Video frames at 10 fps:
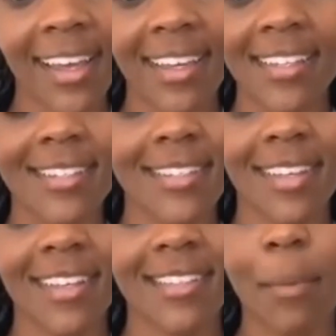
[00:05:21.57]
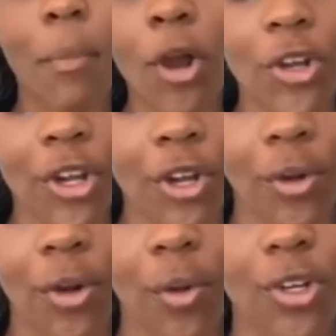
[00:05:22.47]
is a martyr
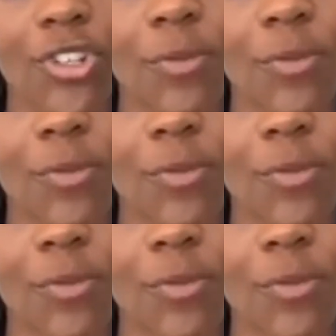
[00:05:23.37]
or